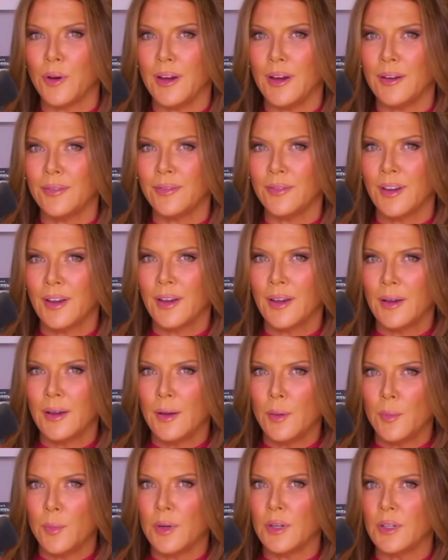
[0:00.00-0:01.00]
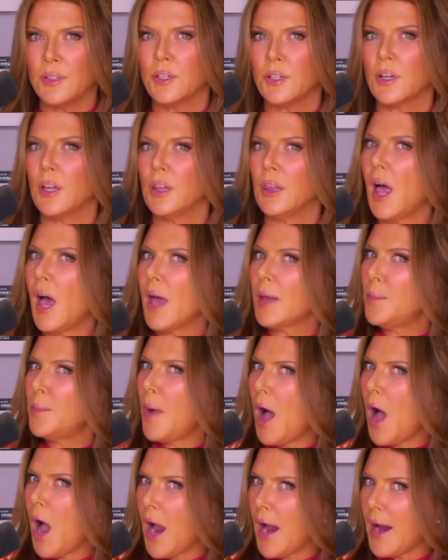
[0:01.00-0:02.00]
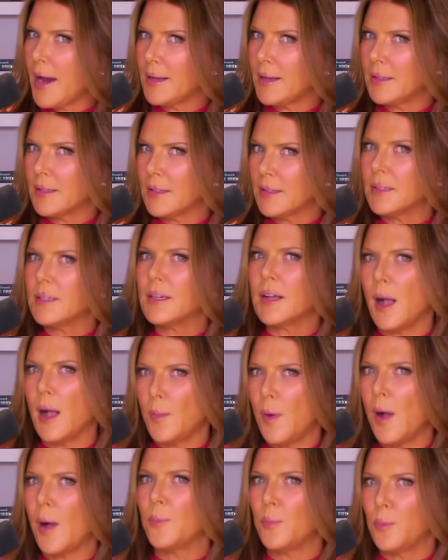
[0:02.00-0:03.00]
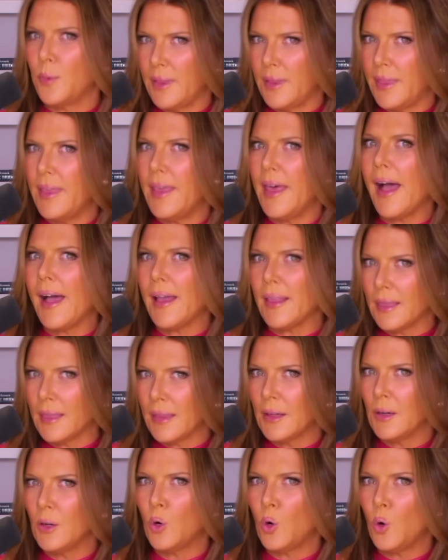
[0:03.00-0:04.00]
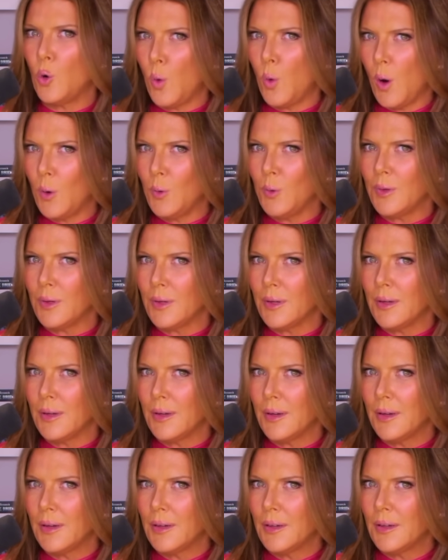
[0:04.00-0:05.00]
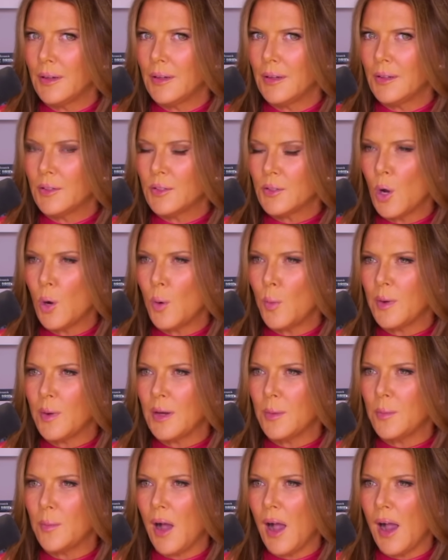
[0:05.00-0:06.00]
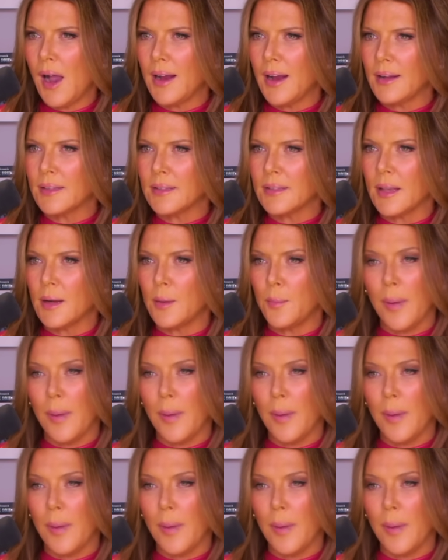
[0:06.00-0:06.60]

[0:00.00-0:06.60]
brief. But it took a lot of minds to come up with that little quote. So many minds